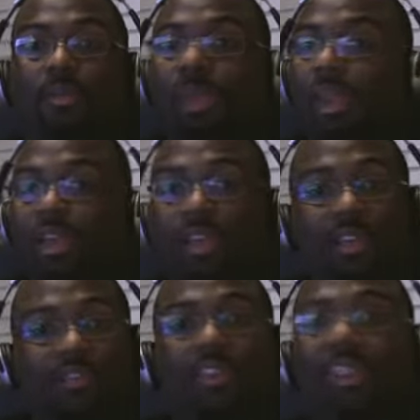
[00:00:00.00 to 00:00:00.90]
Make a
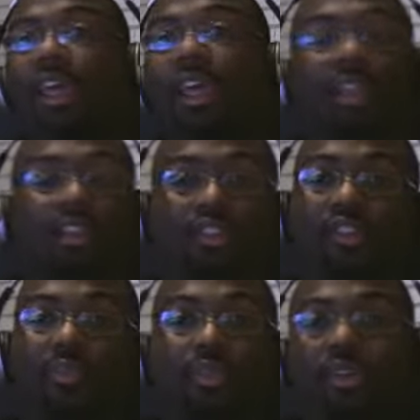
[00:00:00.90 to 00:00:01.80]
gif of that and
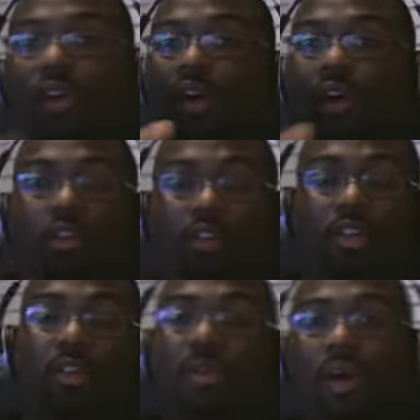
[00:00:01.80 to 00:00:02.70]
just put heart
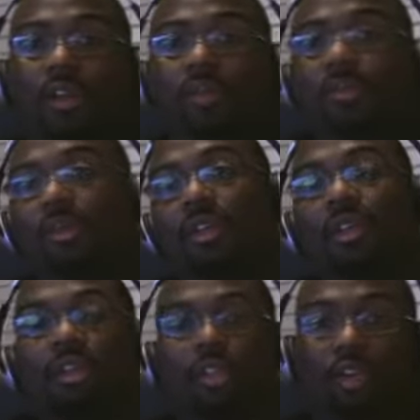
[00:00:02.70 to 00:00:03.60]
at the bottom.
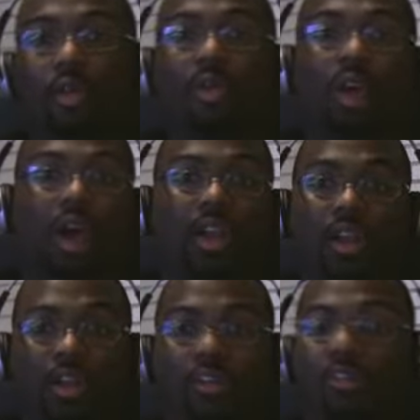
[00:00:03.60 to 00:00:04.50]
Got
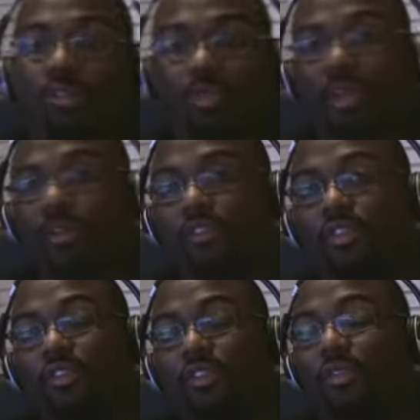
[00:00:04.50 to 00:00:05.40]
heart or
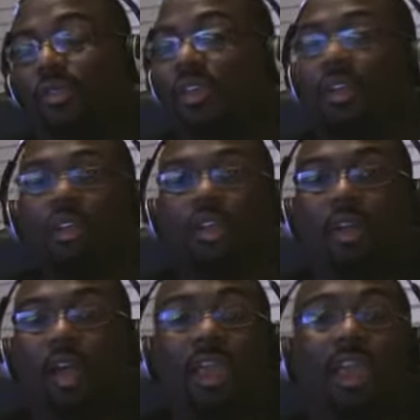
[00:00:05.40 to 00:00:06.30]
whatever. So
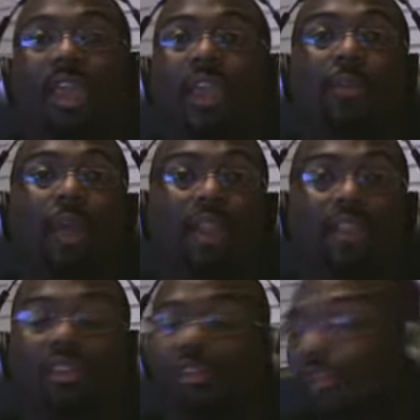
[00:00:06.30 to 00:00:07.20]
I can't get mad
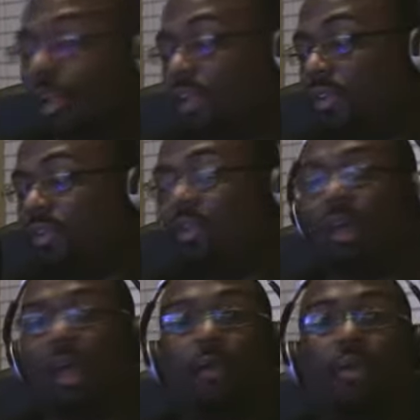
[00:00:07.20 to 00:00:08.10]
at this fight.
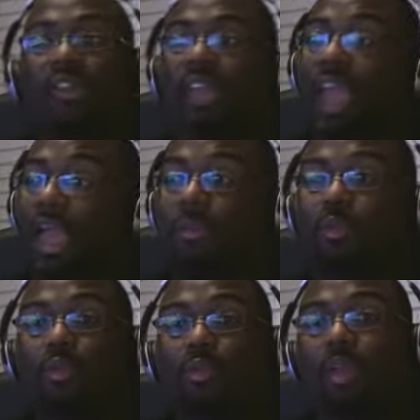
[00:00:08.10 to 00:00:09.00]
I wasn't
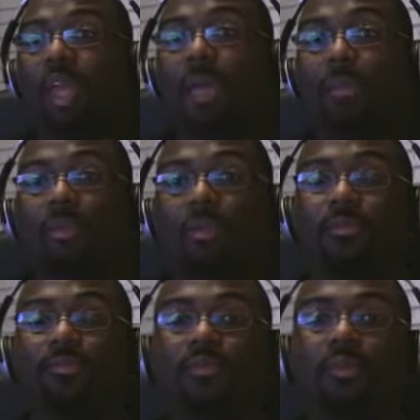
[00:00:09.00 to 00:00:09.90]
happy with what happened.